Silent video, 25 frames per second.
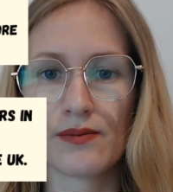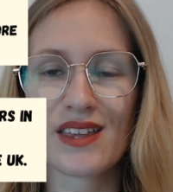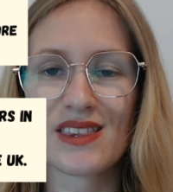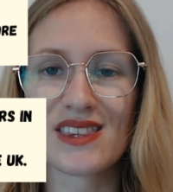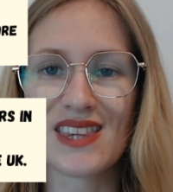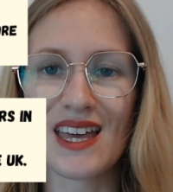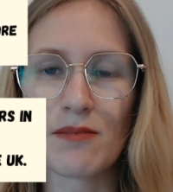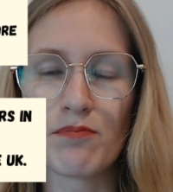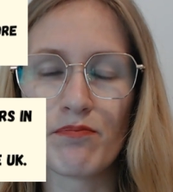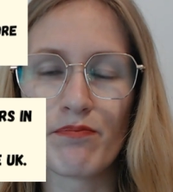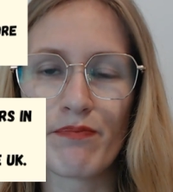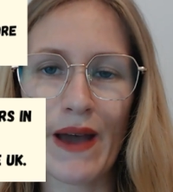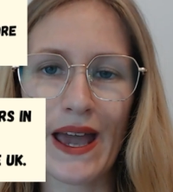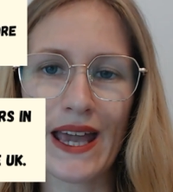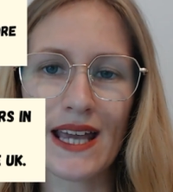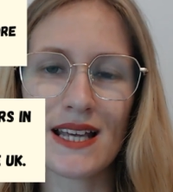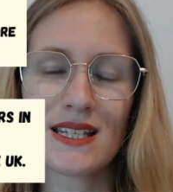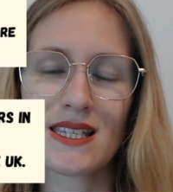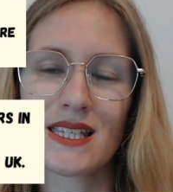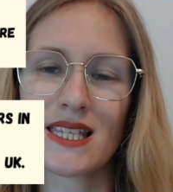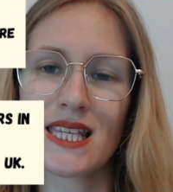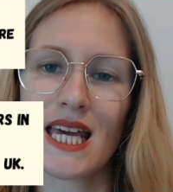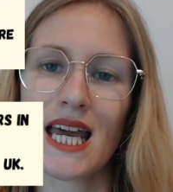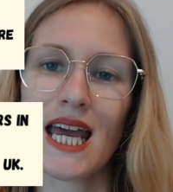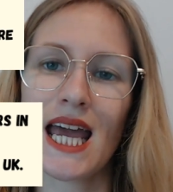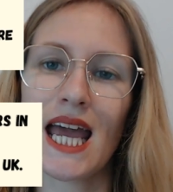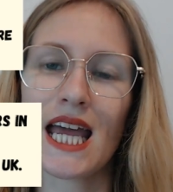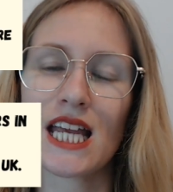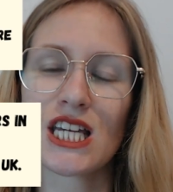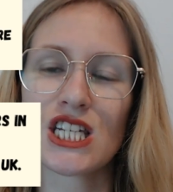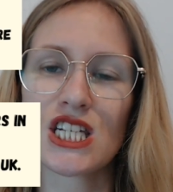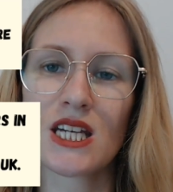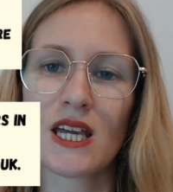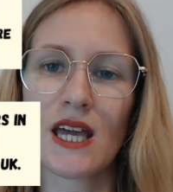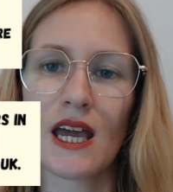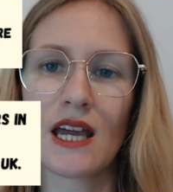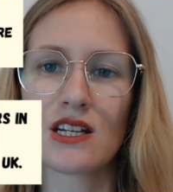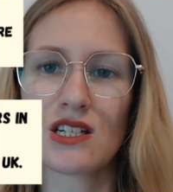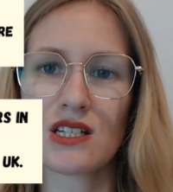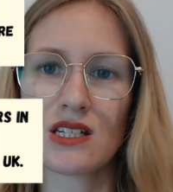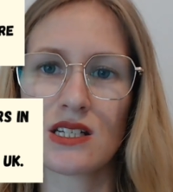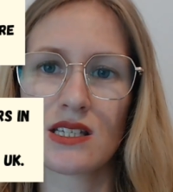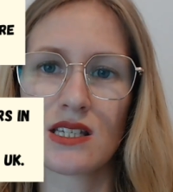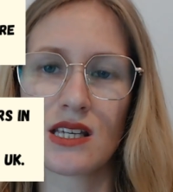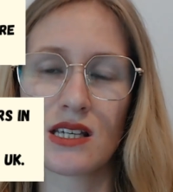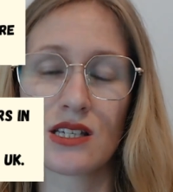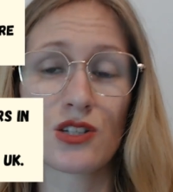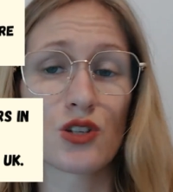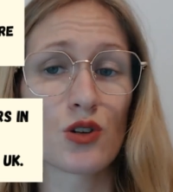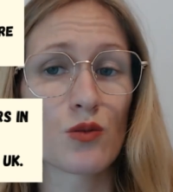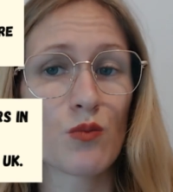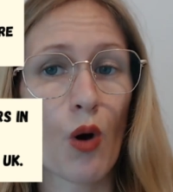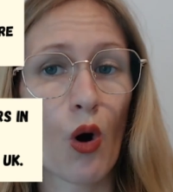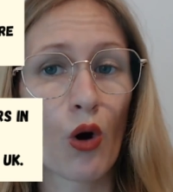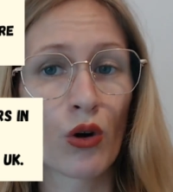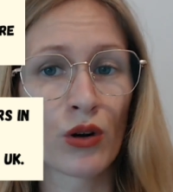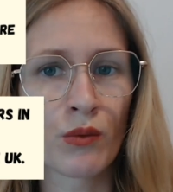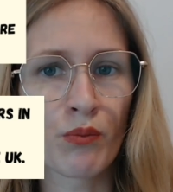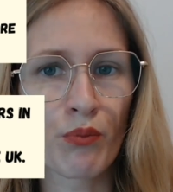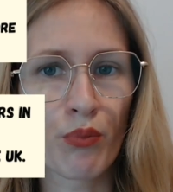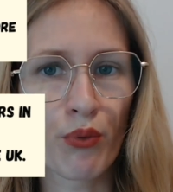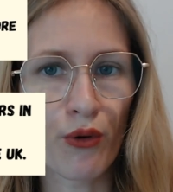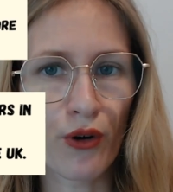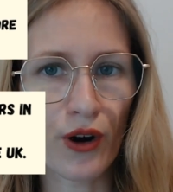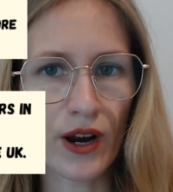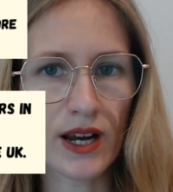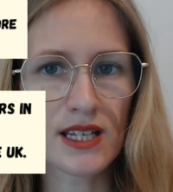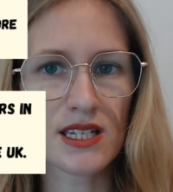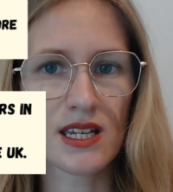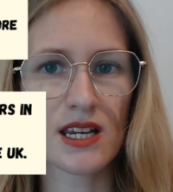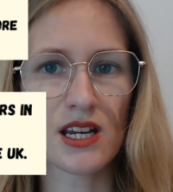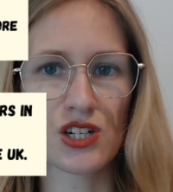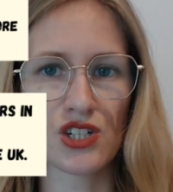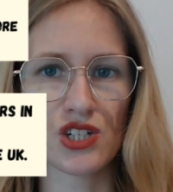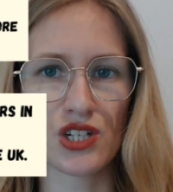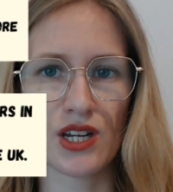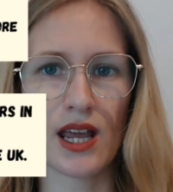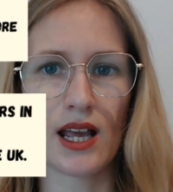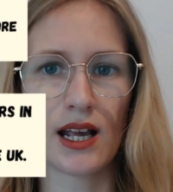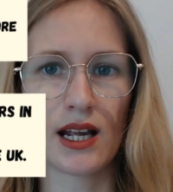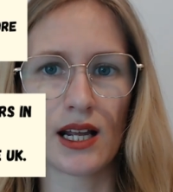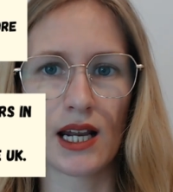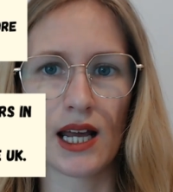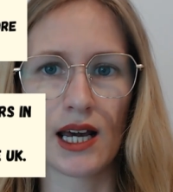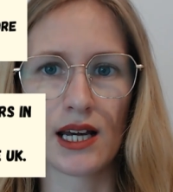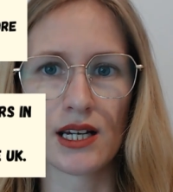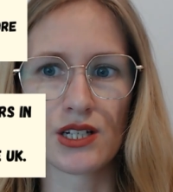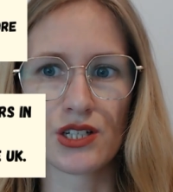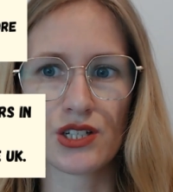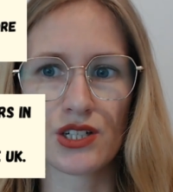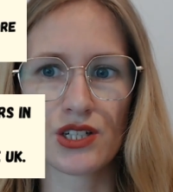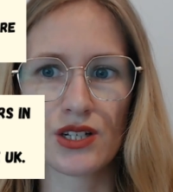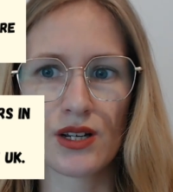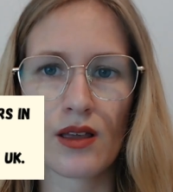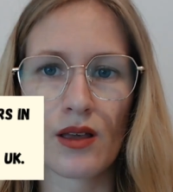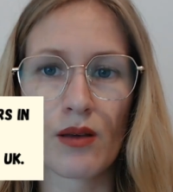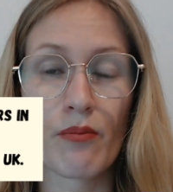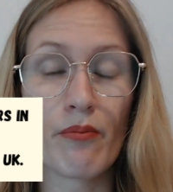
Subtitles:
they base their education system on British English,